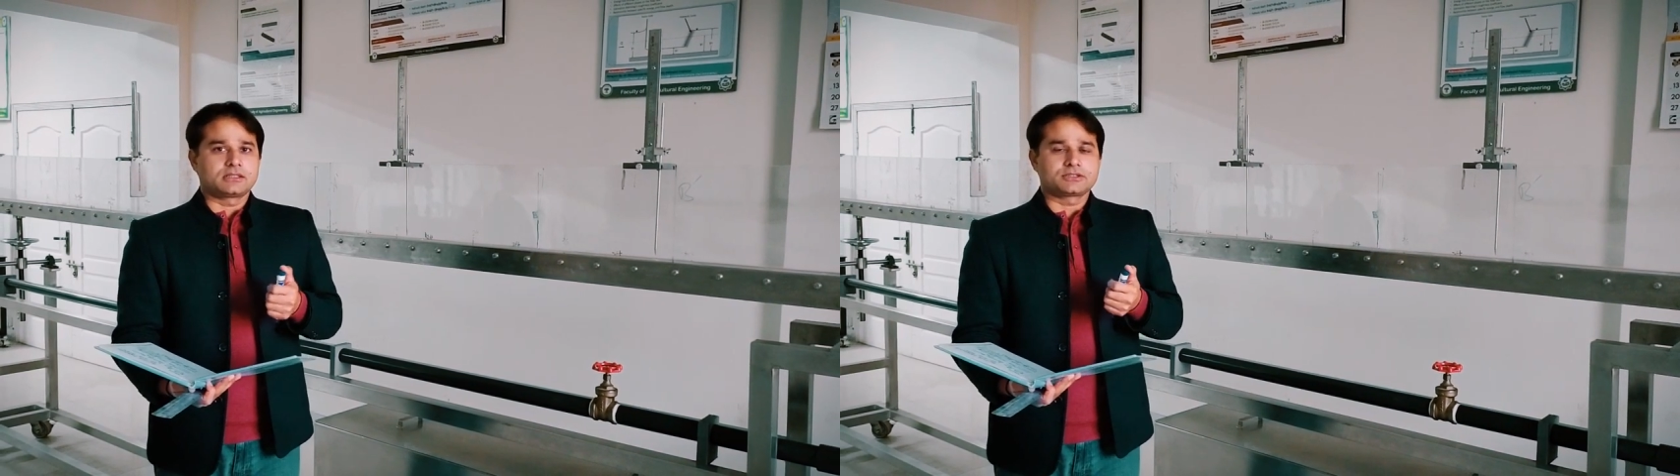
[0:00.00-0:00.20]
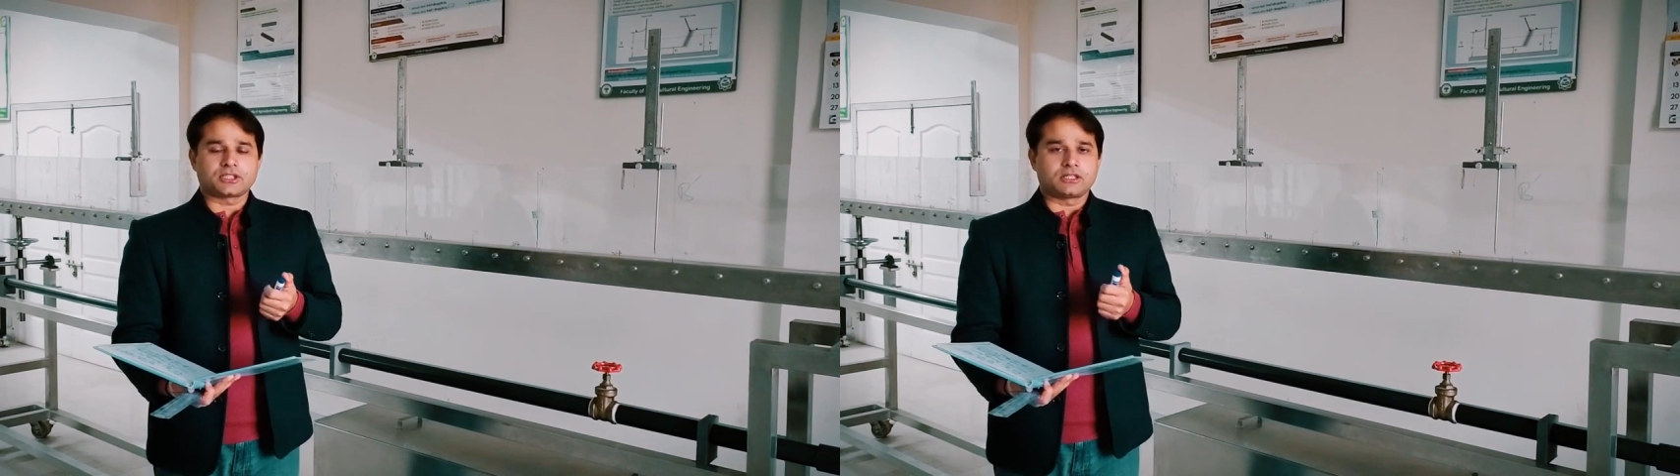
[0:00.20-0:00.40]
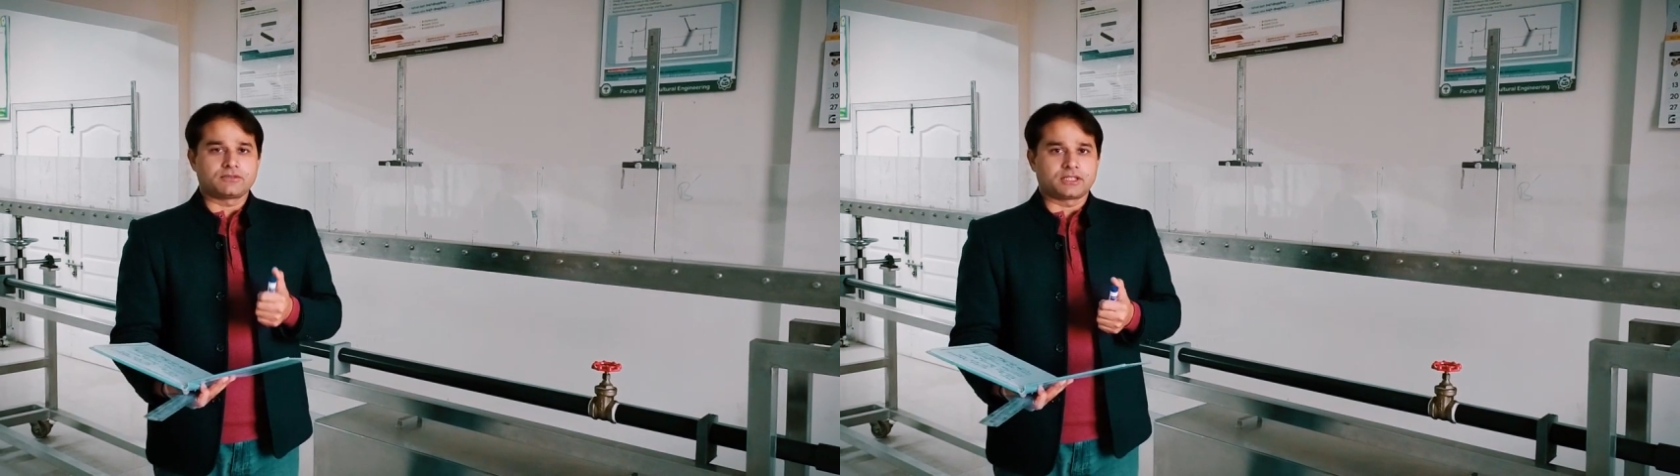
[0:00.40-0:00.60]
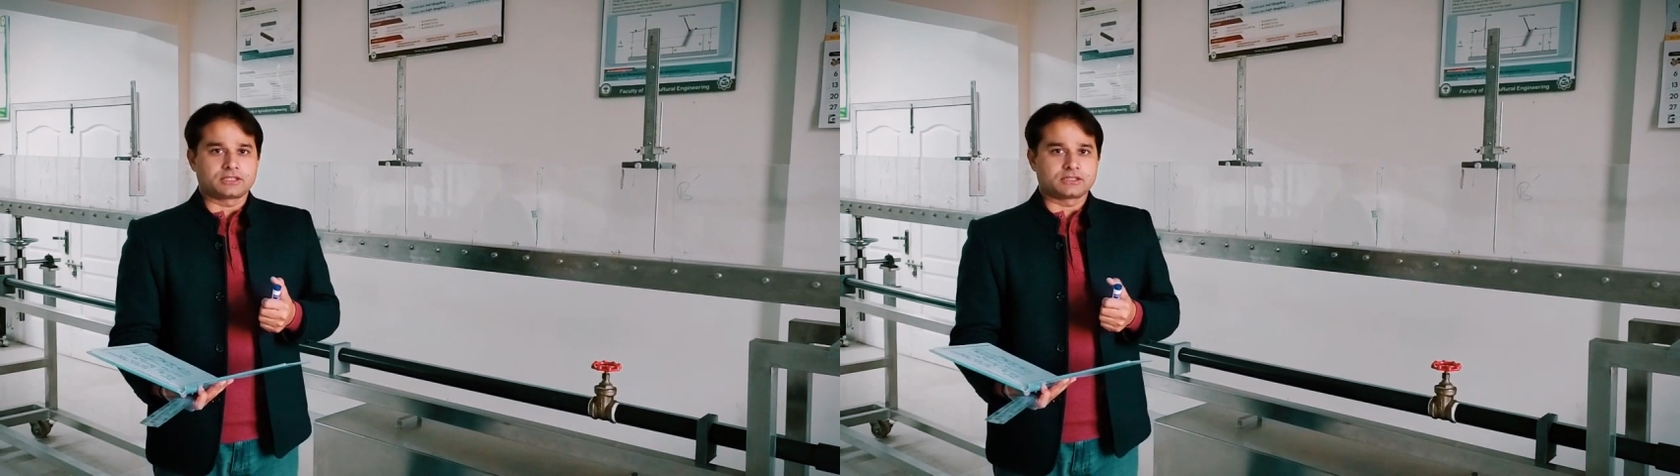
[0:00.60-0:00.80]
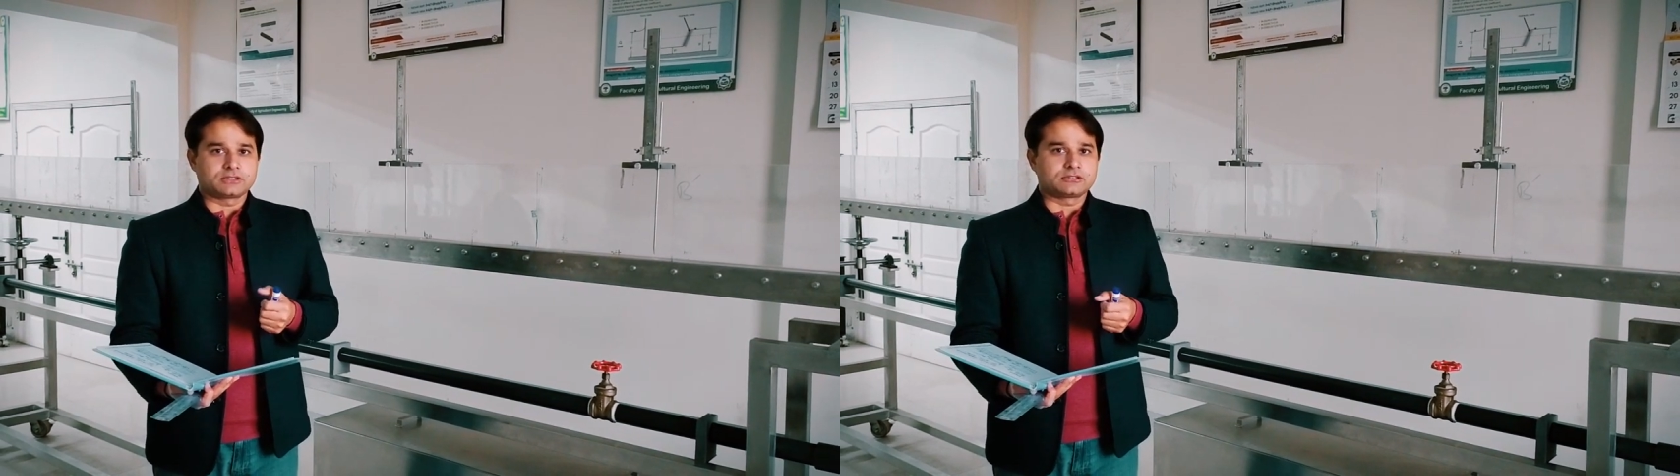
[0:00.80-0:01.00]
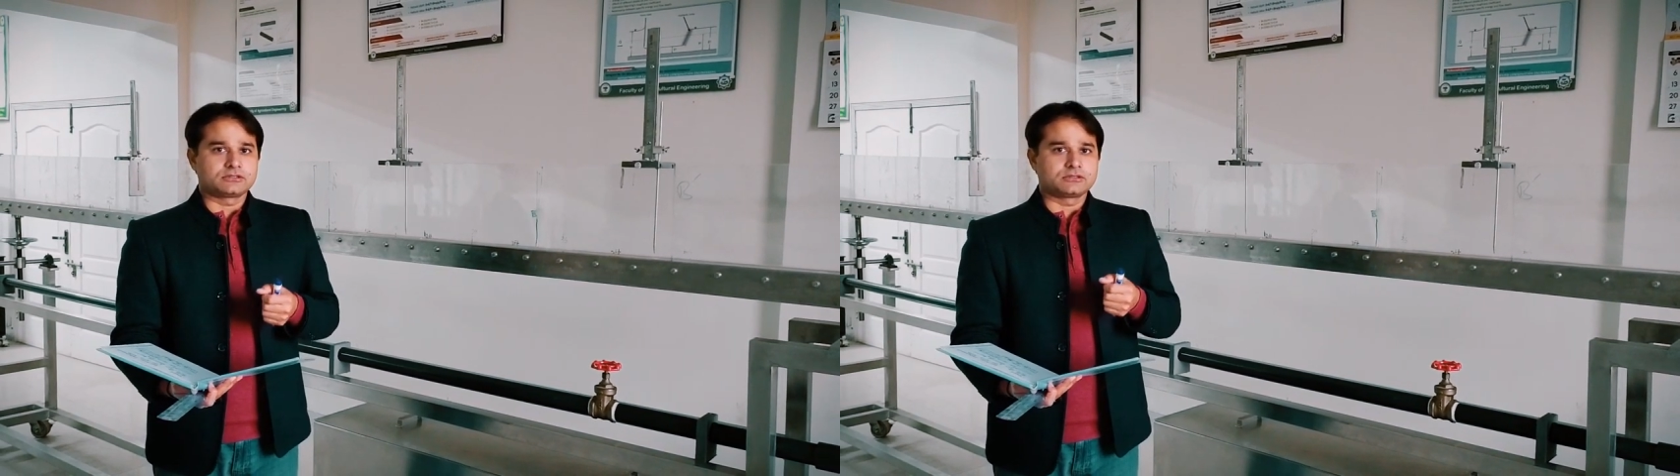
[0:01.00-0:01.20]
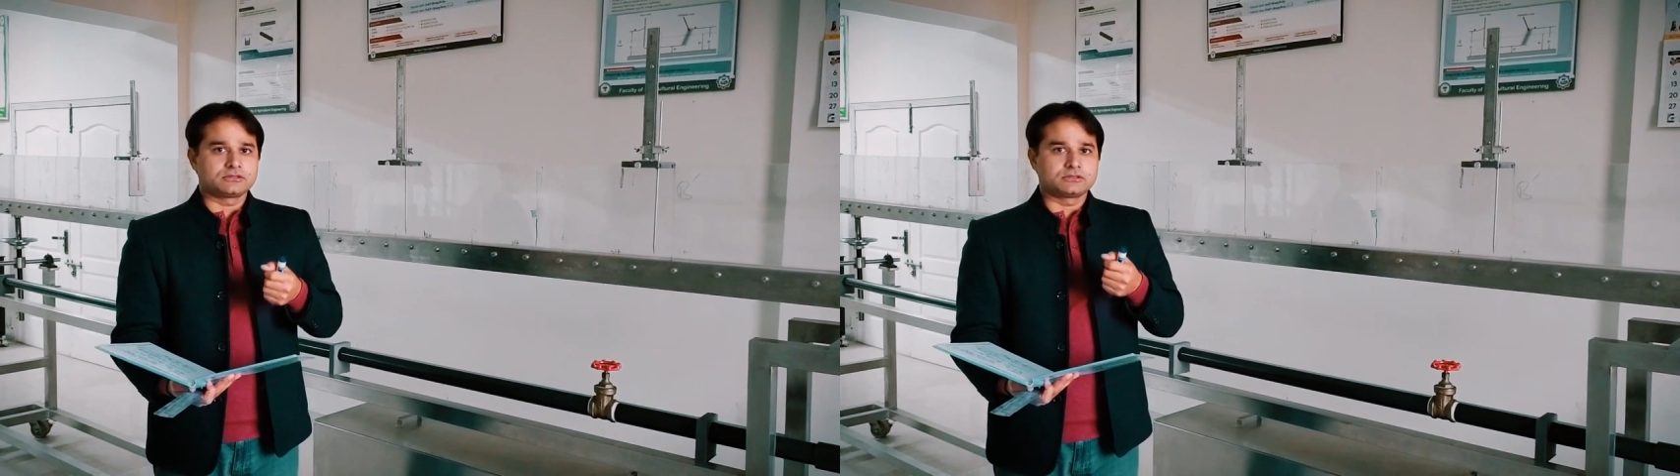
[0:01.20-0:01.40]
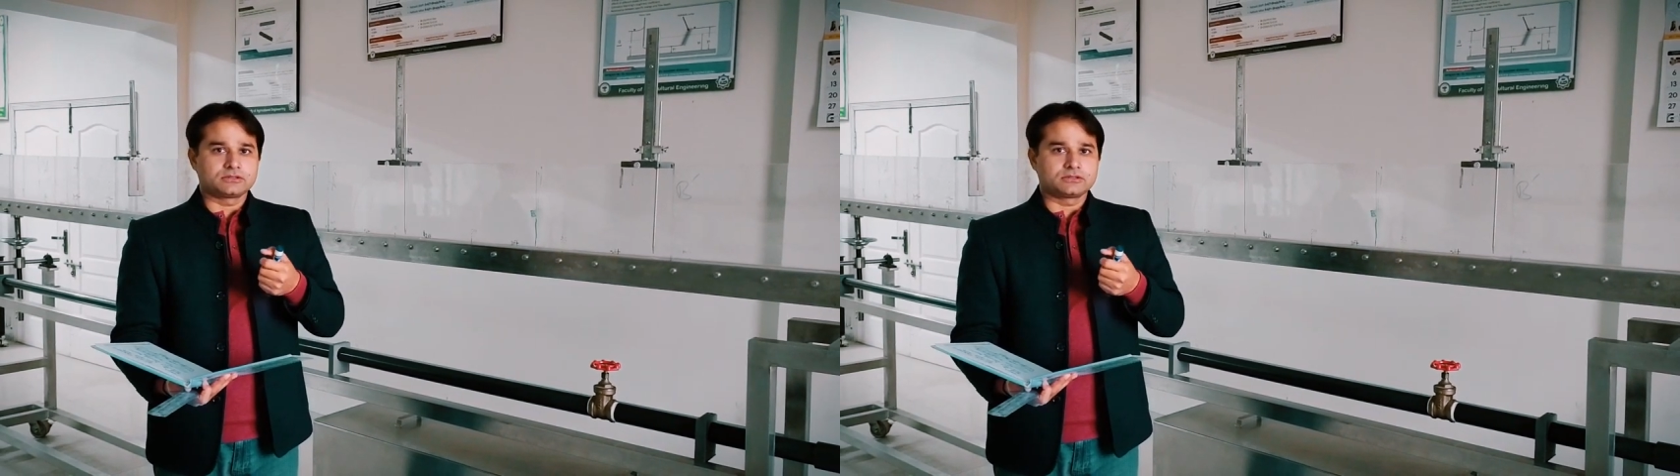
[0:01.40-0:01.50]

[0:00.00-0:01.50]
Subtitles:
stopwatch to